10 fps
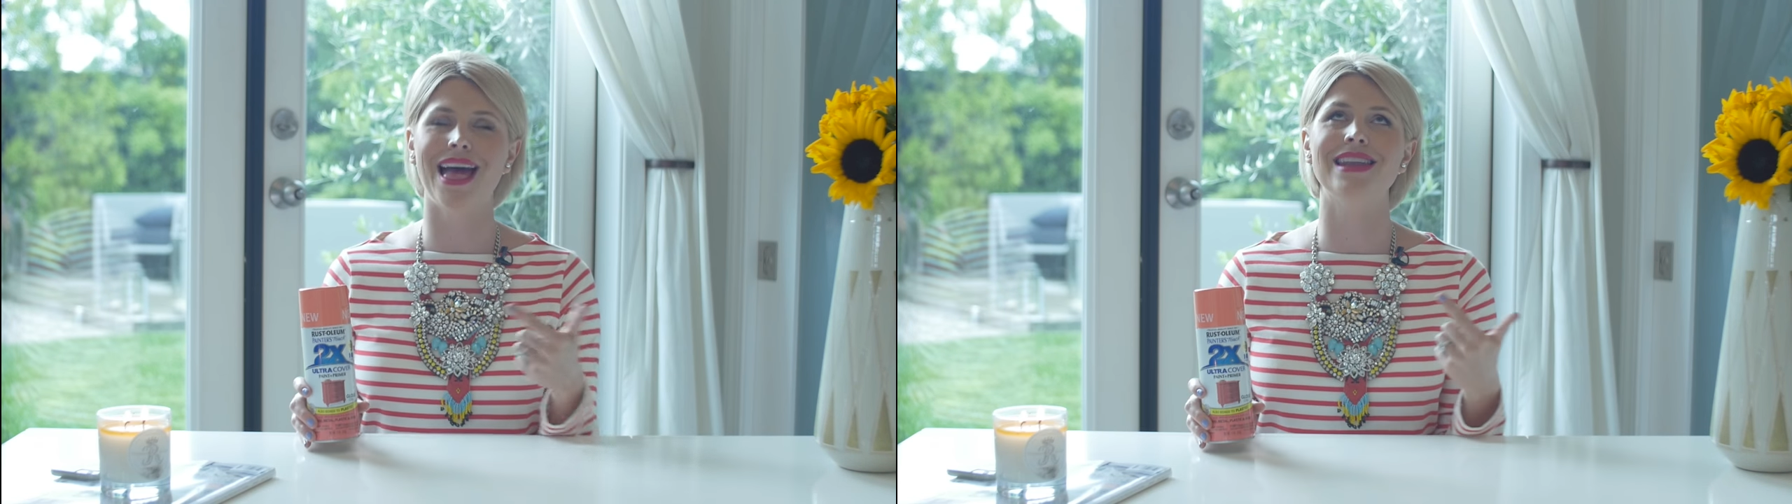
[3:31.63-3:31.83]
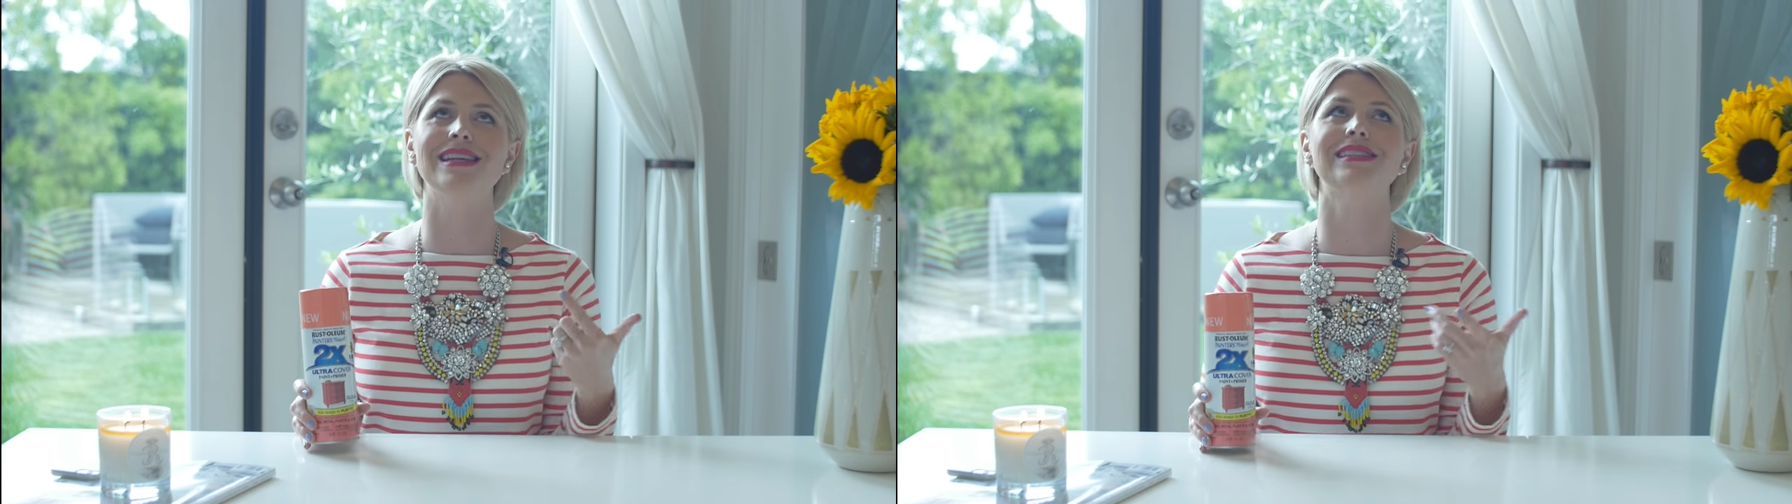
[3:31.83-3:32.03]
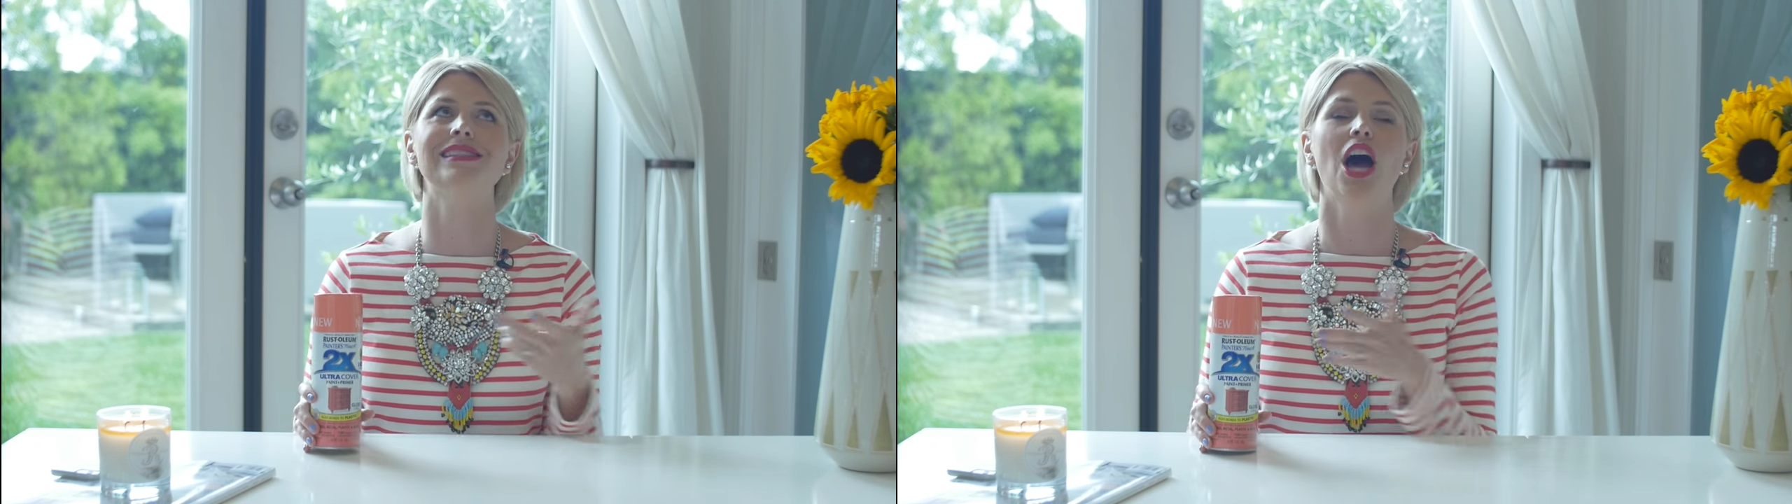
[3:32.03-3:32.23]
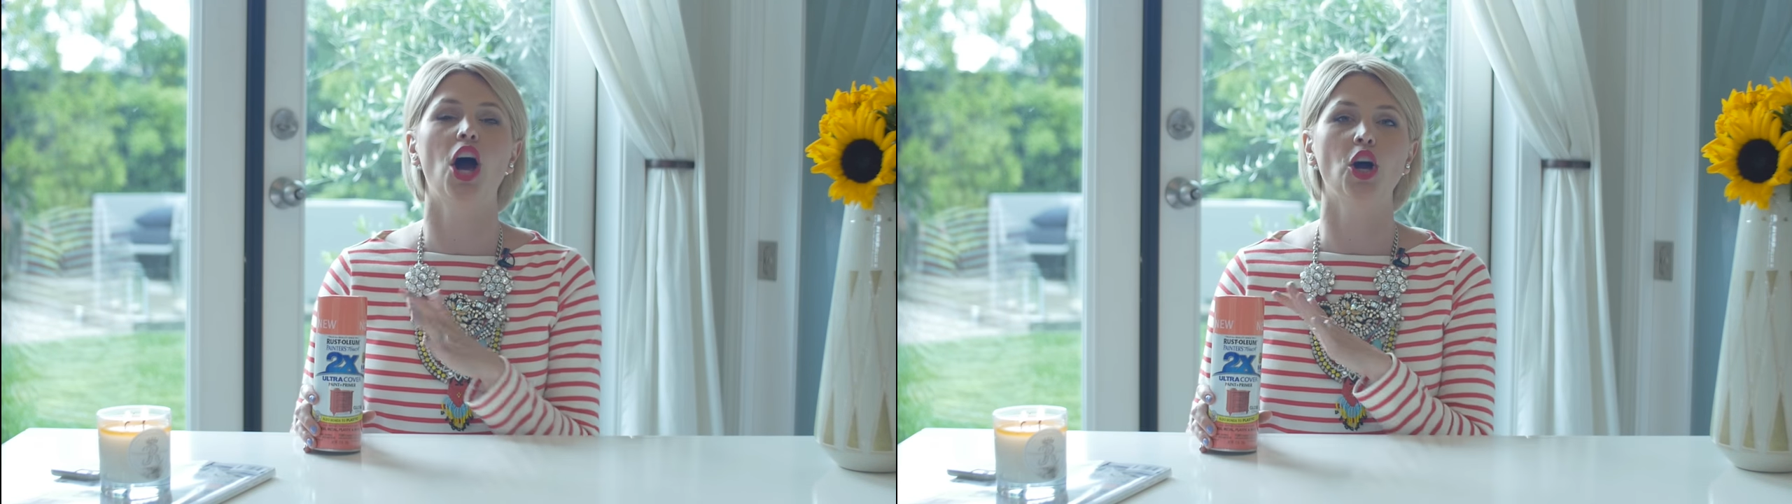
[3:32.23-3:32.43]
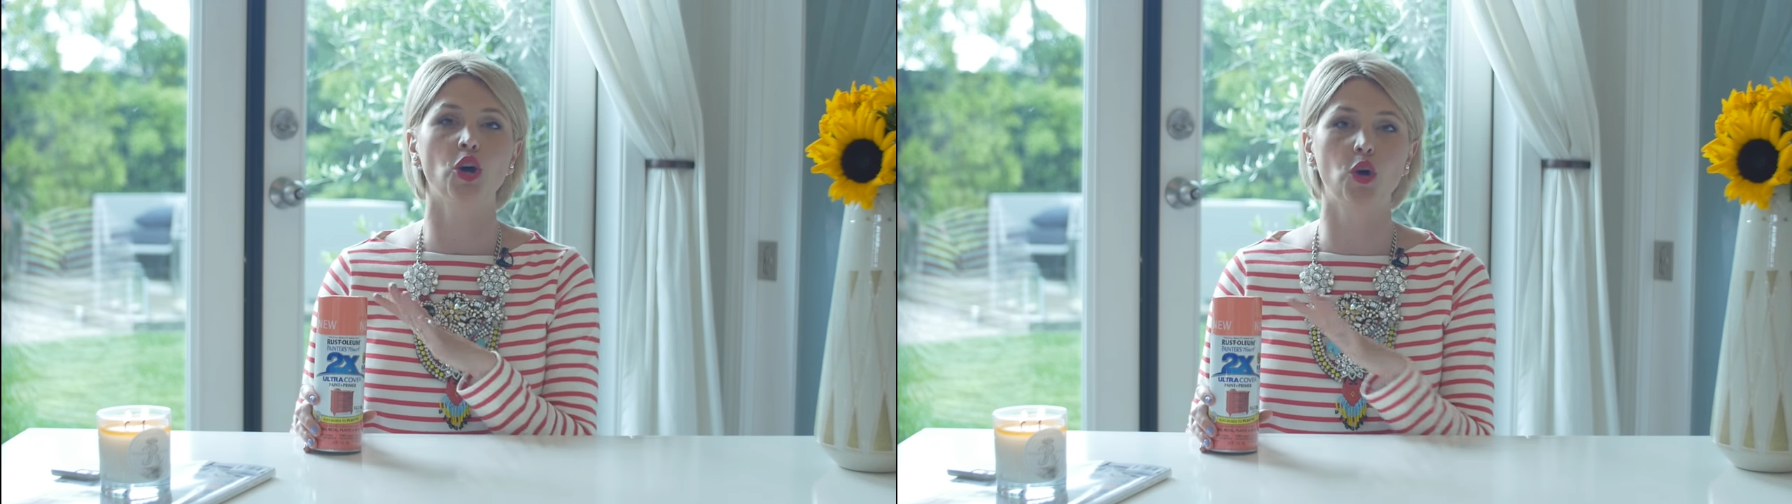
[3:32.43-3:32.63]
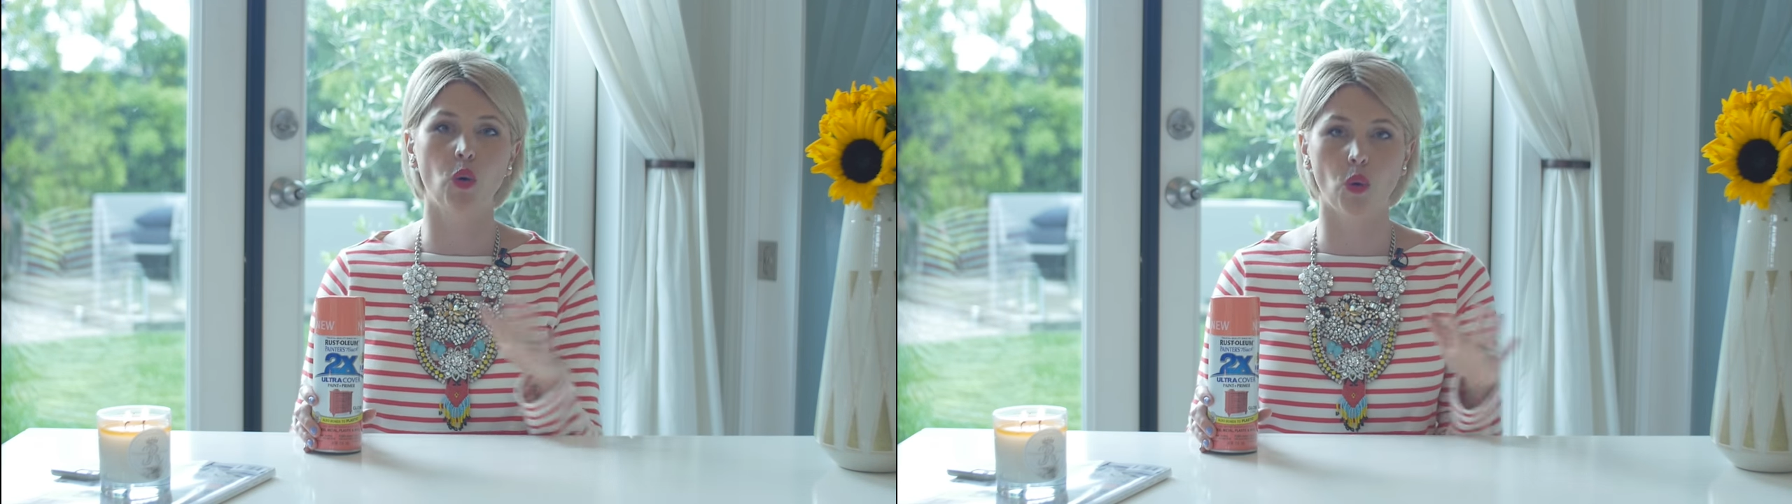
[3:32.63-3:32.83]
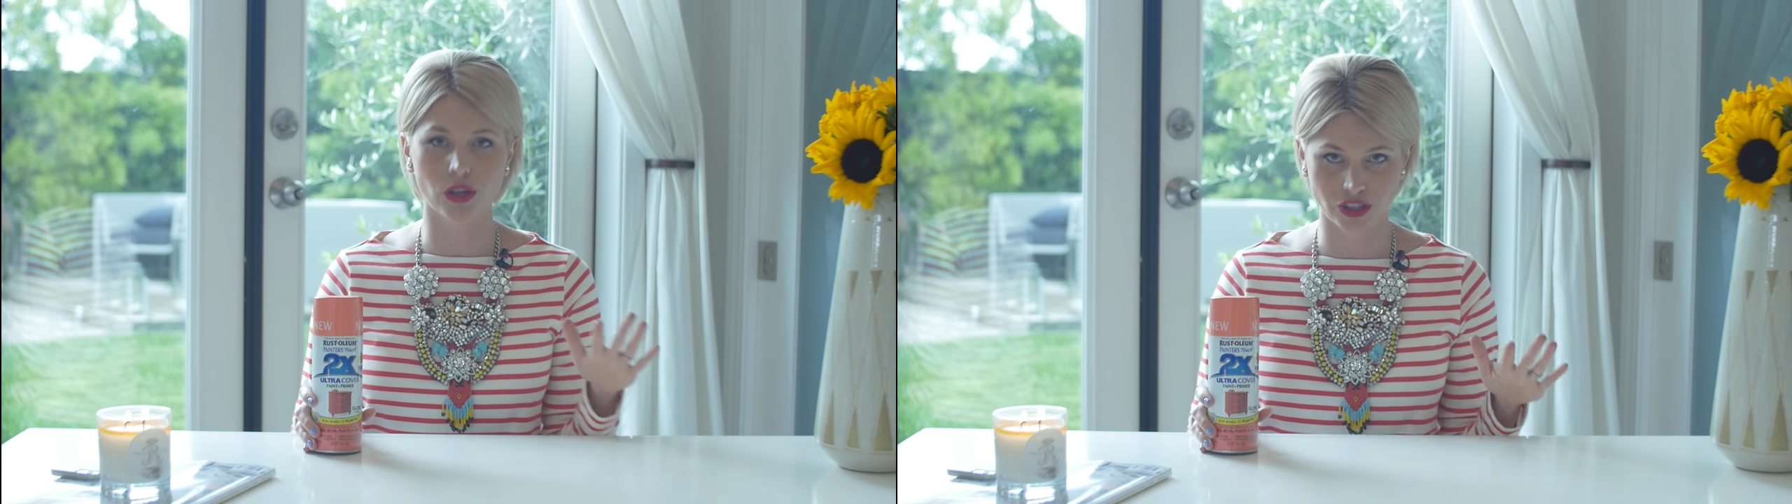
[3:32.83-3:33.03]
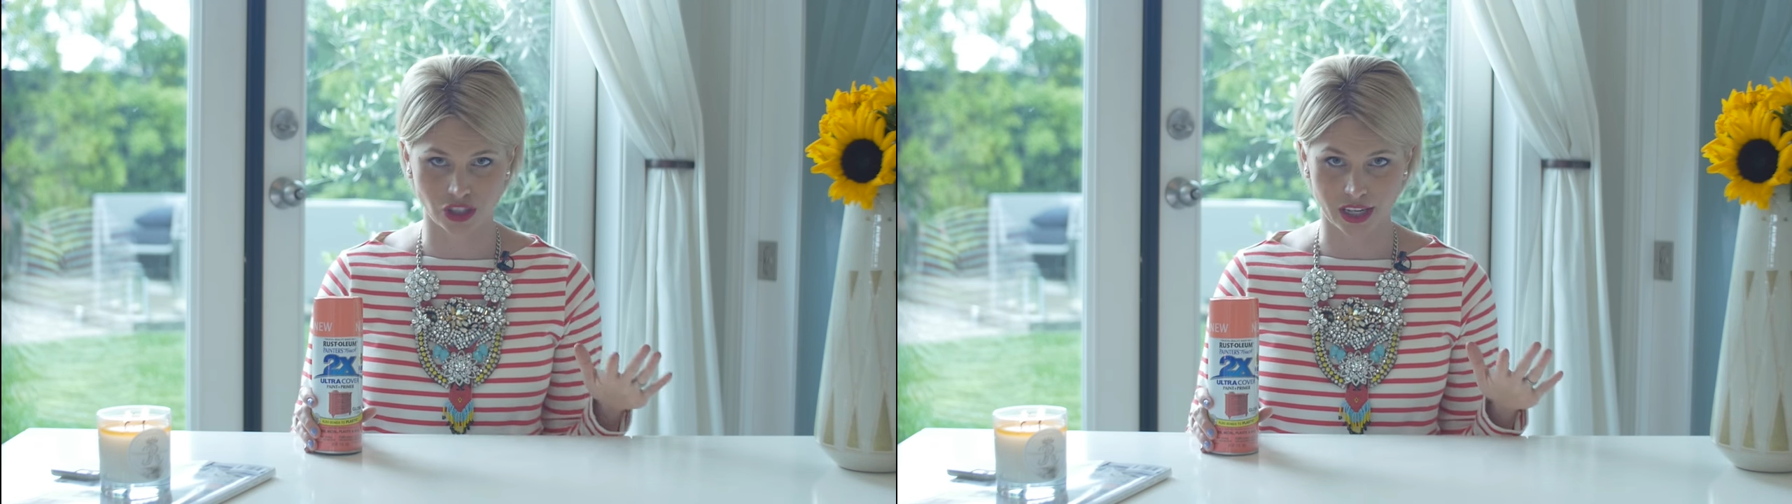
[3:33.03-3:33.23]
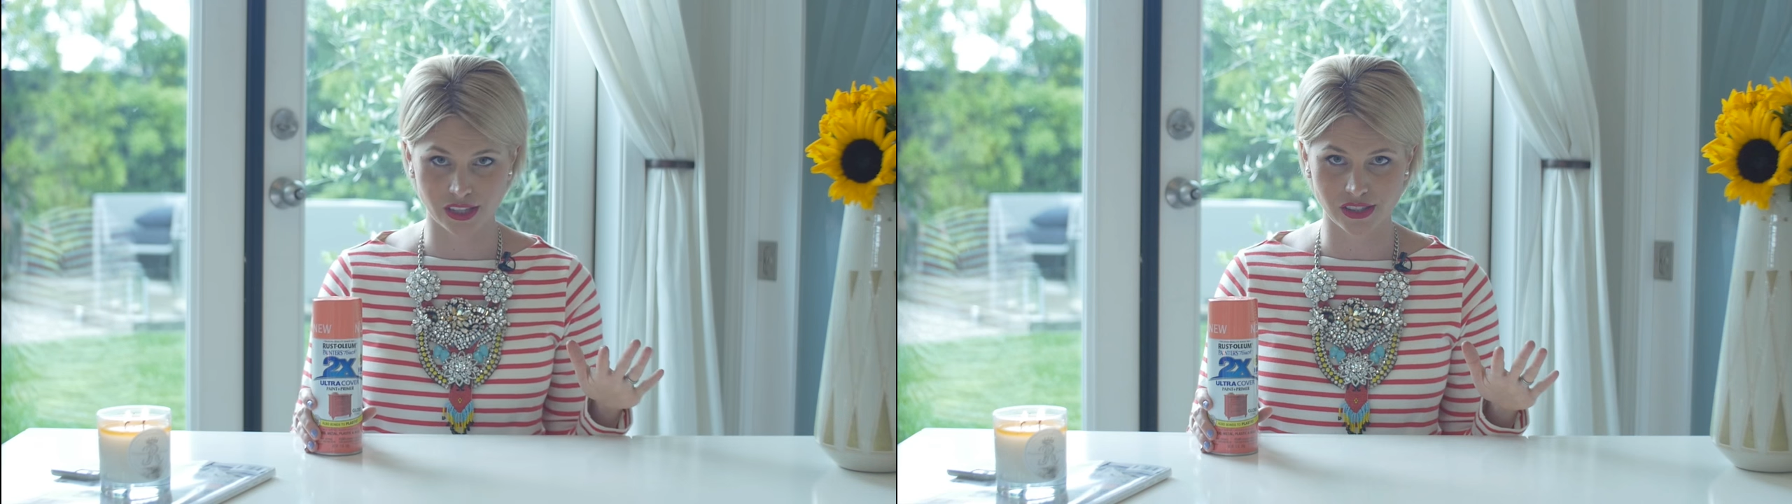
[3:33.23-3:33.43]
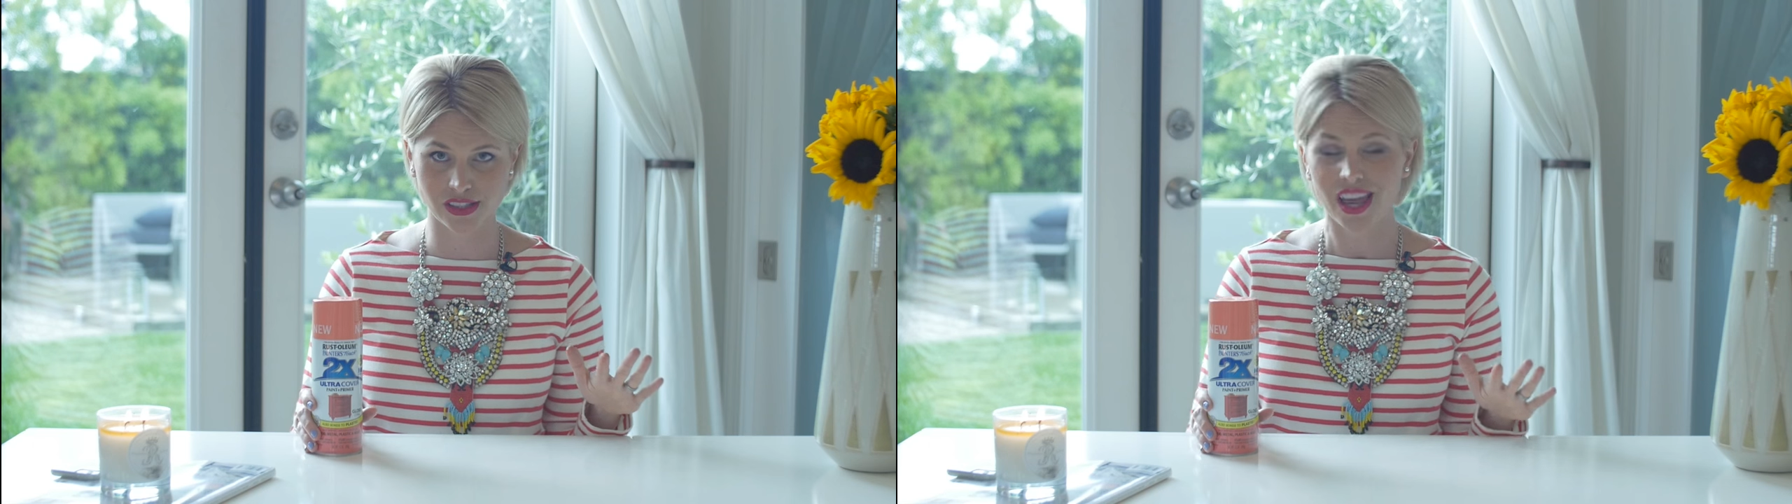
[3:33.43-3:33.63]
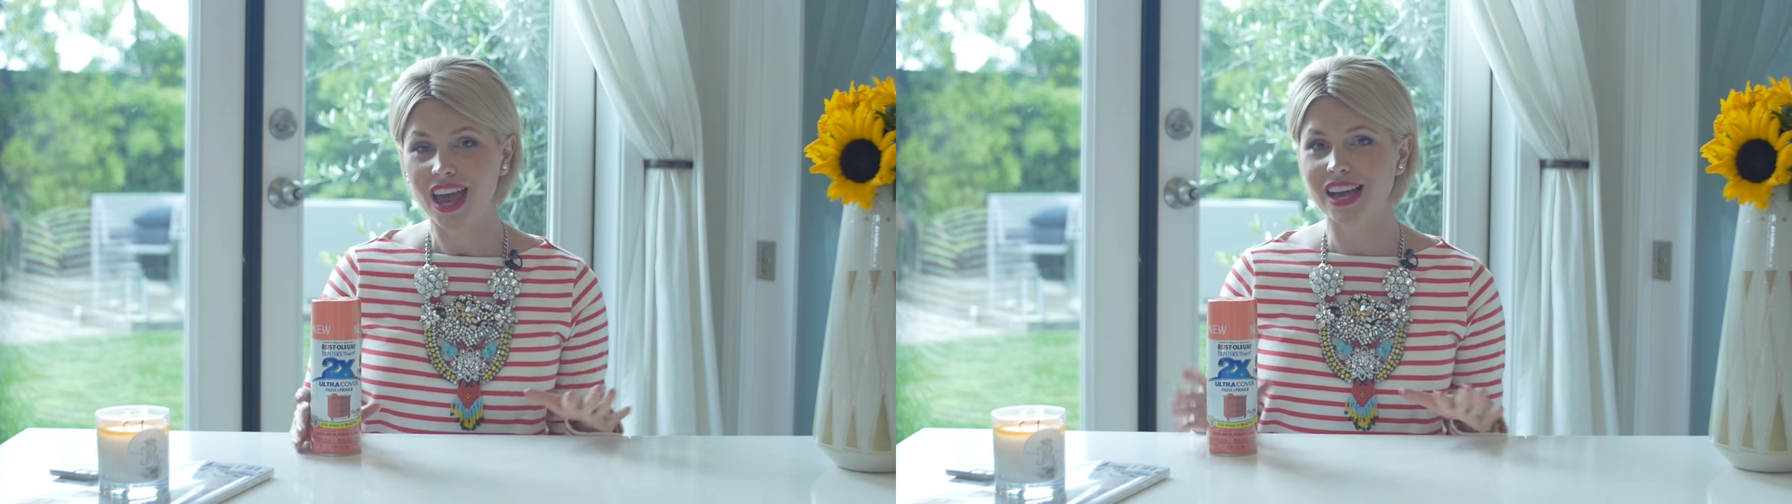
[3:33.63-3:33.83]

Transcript: and it's gorgeous.